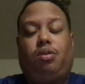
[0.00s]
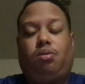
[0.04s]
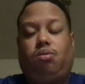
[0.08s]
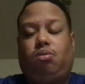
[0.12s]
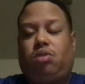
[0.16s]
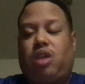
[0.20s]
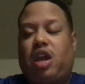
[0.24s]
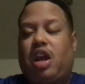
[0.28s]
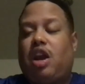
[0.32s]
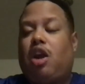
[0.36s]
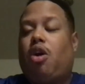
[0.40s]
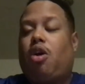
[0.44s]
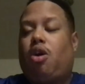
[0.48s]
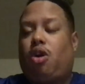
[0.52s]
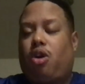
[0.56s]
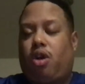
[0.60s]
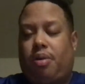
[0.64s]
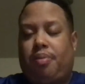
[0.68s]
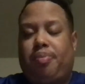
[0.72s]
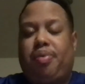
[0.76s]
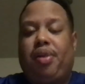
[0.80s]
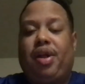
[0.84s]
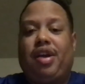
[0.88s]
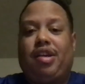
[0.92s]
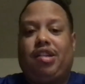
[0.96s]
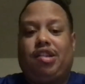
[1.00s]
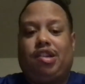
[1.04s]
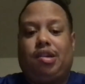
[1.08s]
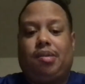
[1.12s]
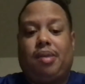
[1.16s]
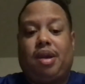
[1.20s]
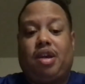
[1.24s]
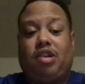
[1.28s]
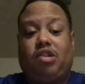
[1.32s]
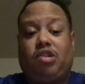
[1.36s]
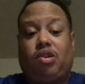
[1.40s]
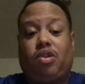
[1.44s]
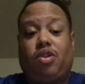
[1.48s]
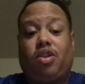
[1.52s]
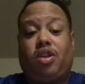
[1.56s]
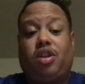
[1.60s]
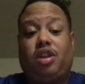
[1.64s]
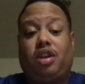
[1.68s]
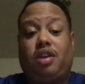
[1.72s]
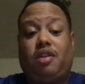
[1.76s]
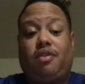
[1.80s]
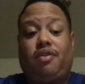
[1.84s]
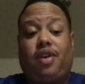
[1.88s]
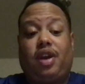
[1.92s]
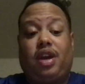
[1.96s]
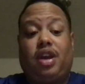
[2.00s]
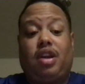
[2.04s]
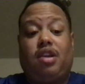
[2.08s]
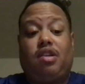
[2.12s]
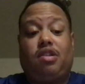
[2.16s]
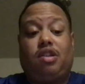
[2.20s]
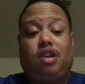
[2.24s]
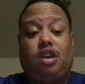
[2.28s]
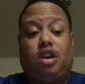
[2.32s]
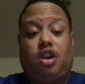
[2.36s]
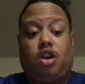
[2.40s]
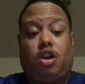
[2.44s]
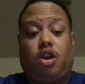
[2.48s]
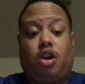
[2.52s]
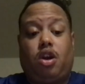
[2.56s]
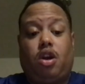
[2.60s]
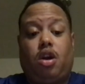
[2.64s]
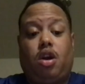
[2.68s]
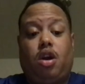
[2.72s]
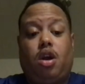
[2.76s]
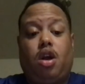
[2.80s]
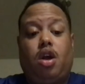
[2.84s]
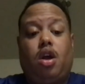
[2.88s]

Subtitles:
They are in place to make sure that the event is secure.